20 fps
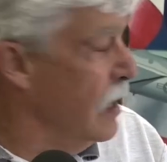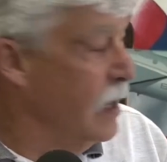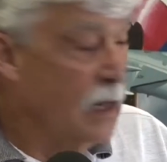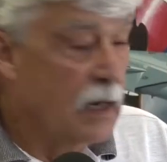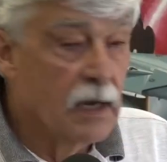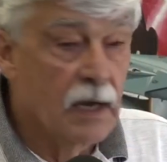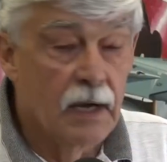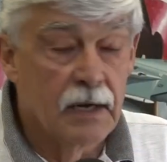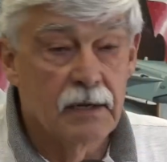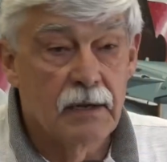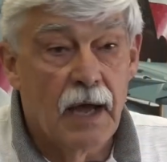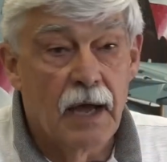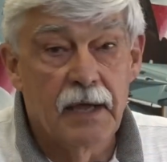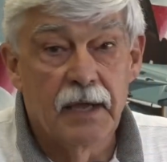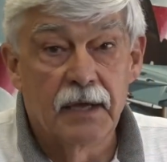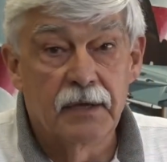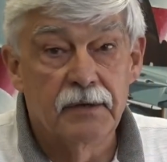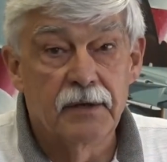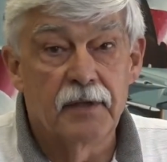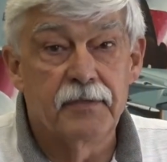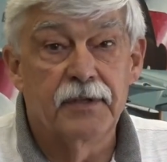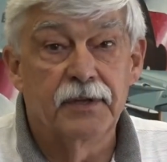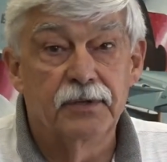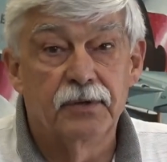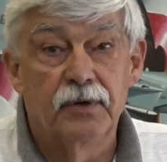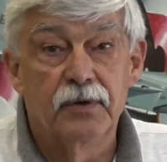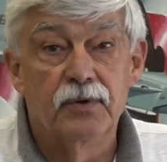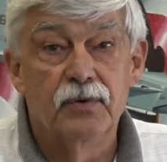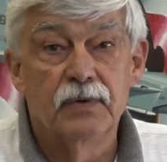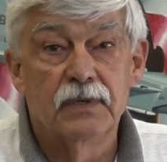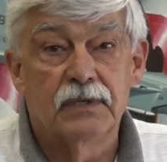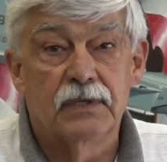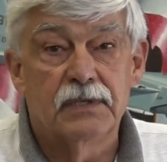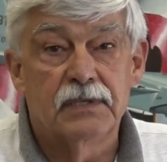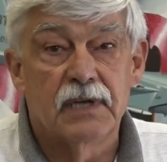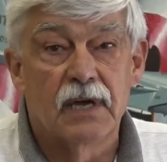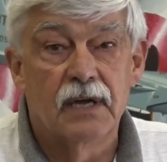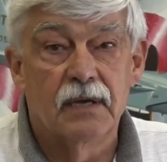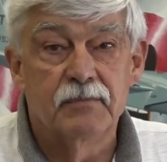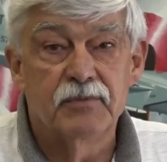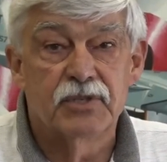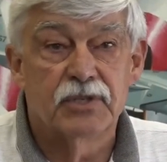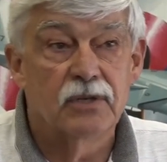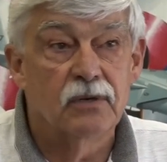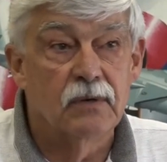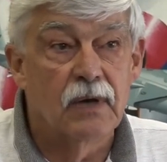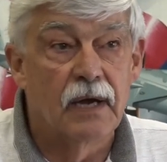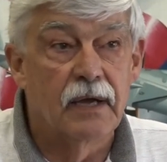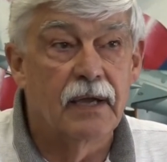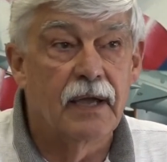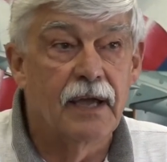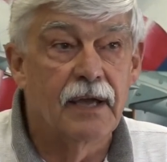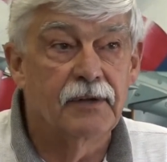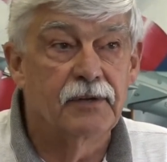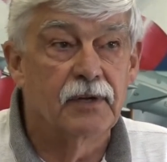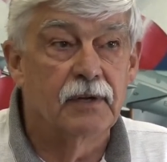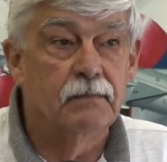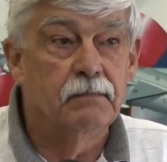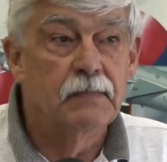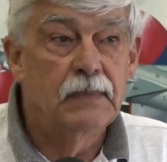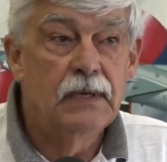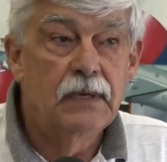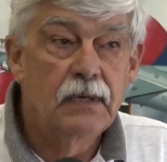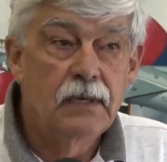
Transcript: I had nothing to do at the time, so I had to